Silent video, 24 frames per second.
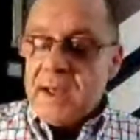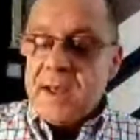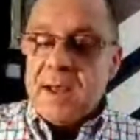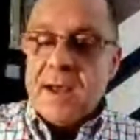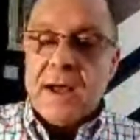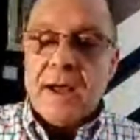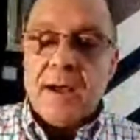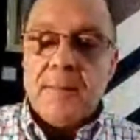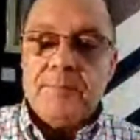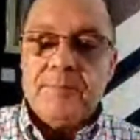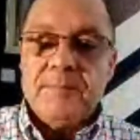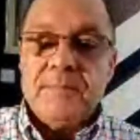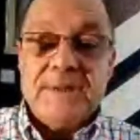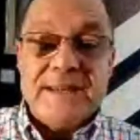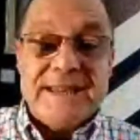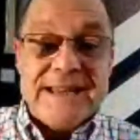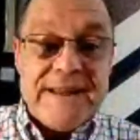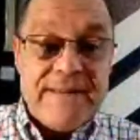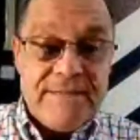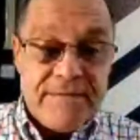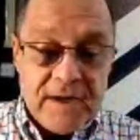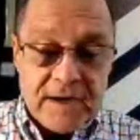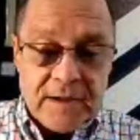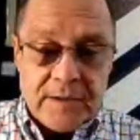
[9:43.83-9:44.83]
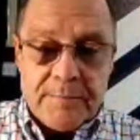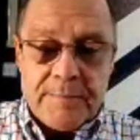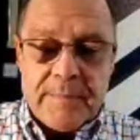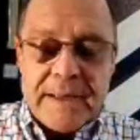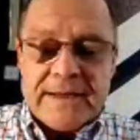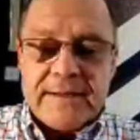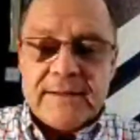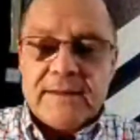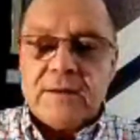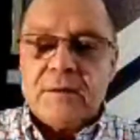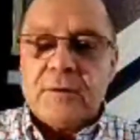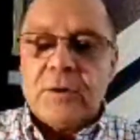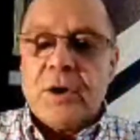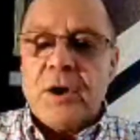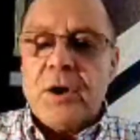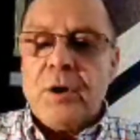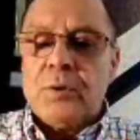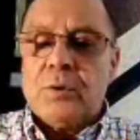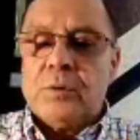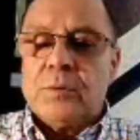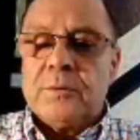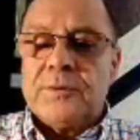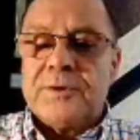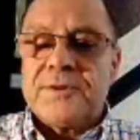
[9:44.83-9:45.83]
um, developmental
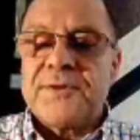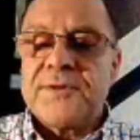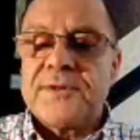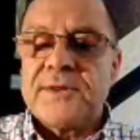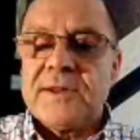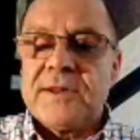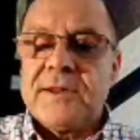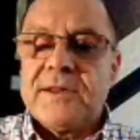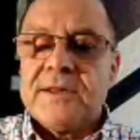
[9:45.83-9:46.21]
goals.